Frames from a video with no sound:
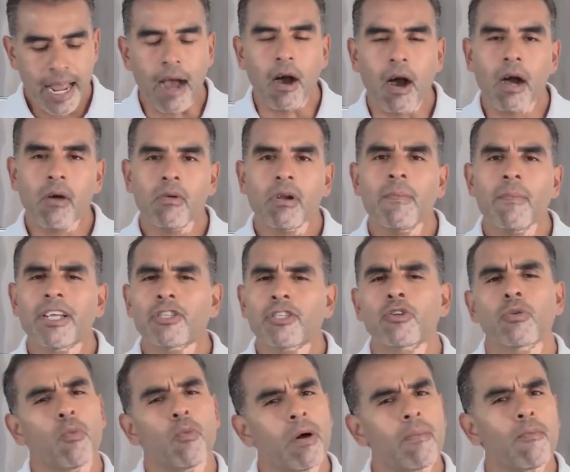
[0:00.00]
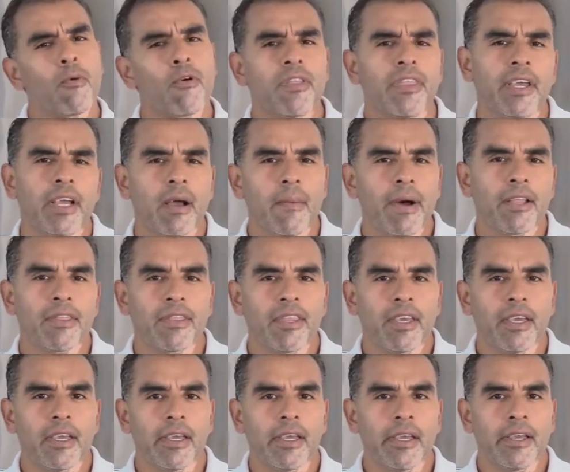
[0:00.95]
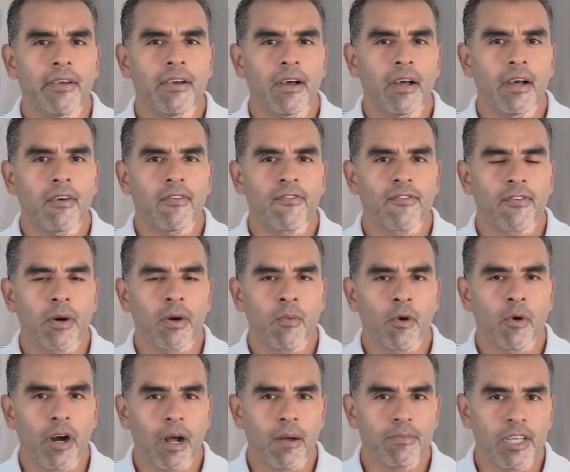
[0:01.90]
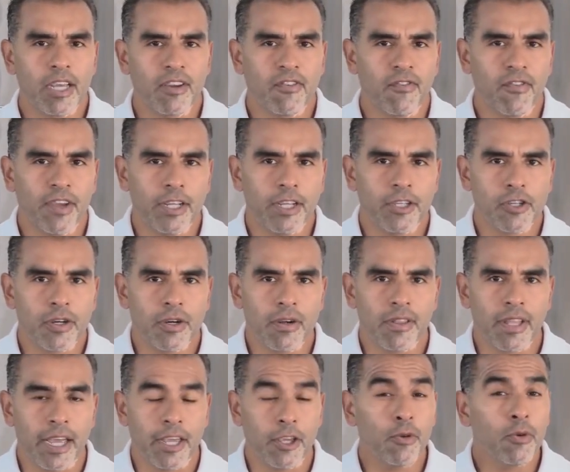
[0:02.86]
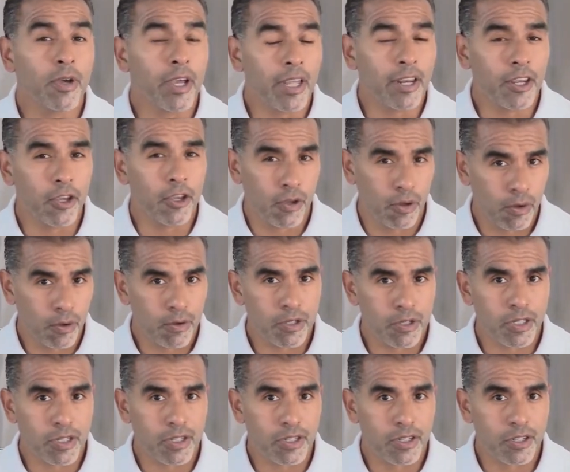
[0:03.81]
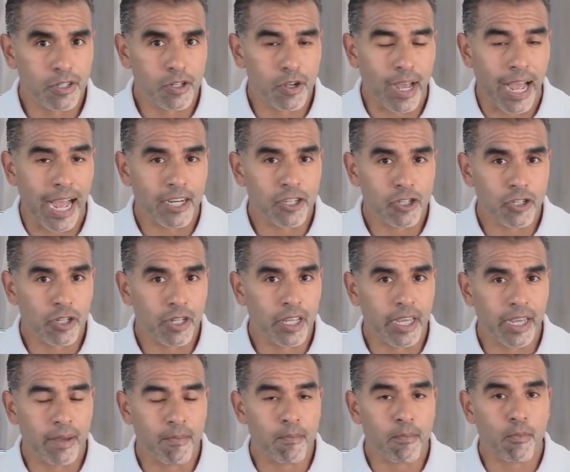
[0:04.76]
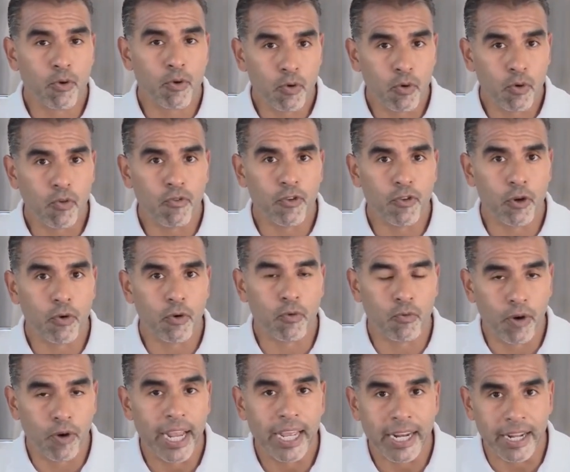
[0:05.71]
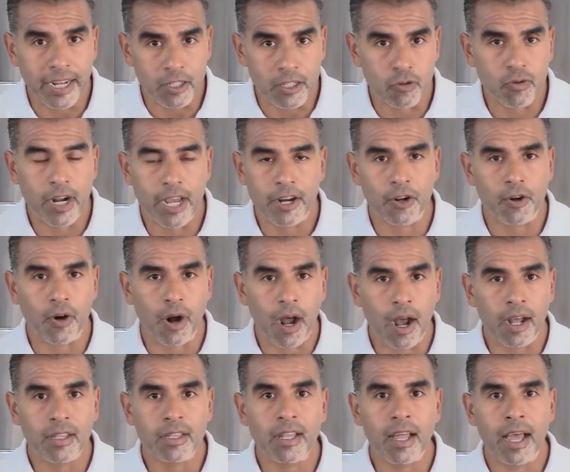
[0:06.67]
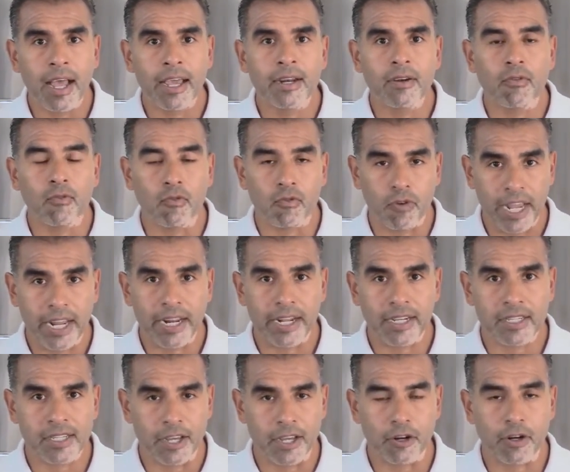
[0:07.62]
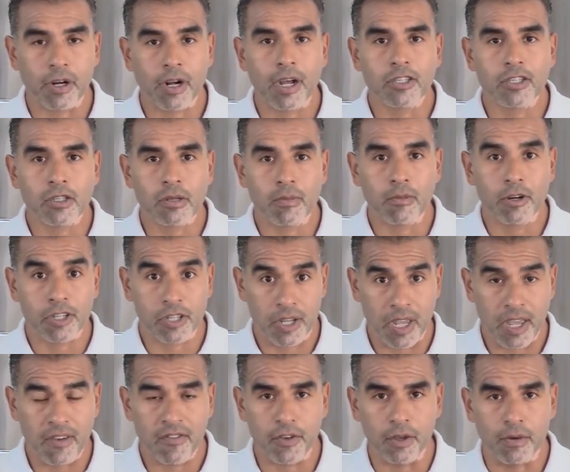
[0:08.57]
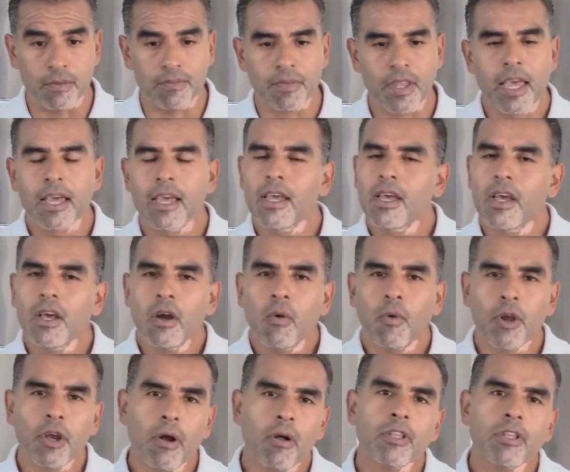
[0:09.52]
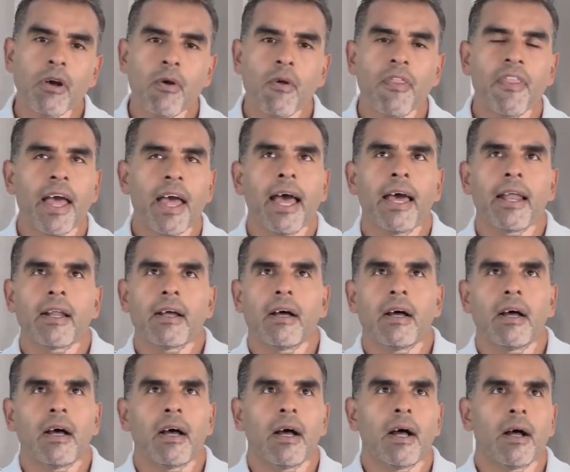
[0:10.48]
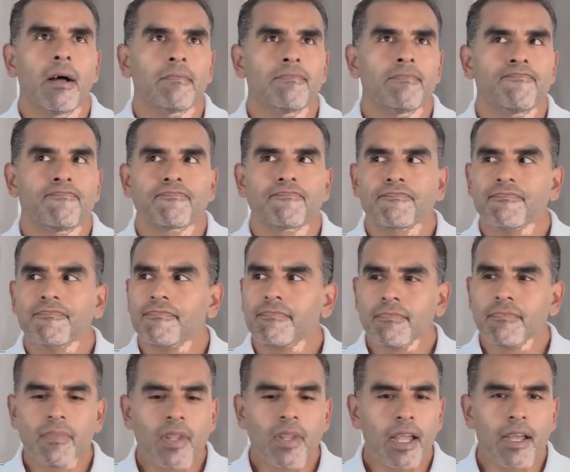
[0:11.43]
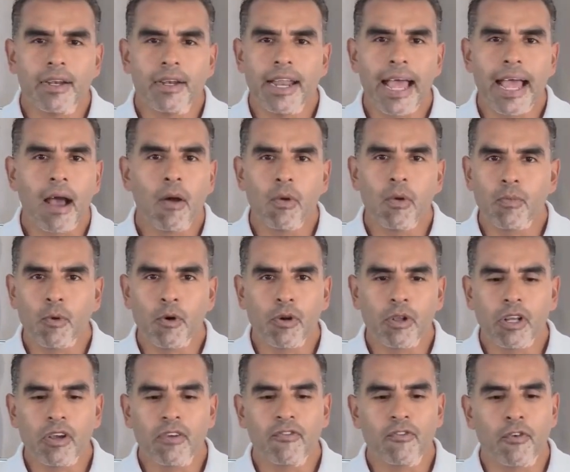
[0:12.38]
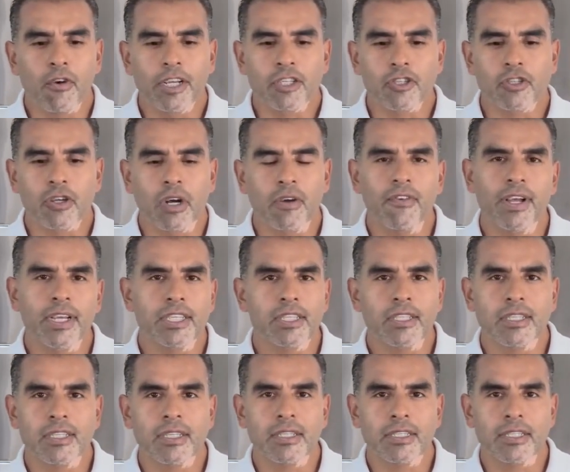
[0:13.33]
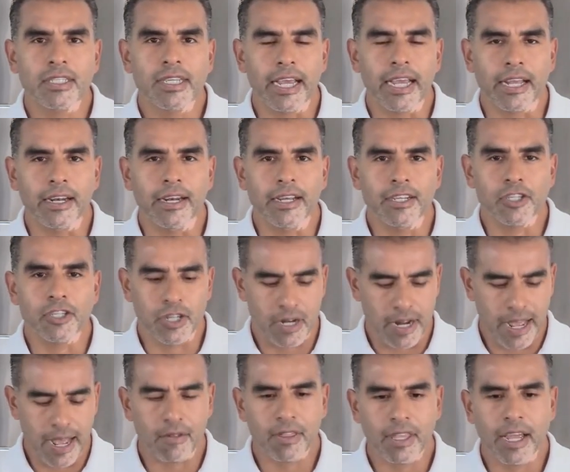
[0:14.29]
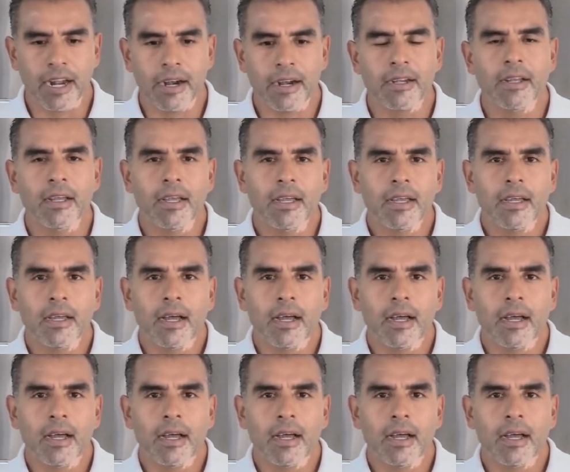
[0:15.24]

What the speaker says: Now, I want to mention one more thing about the firmware update feature that you can use to actually improve your ratings, right? Your online ratings that your customers give you. We all know that now when we're looking for a service technician out there,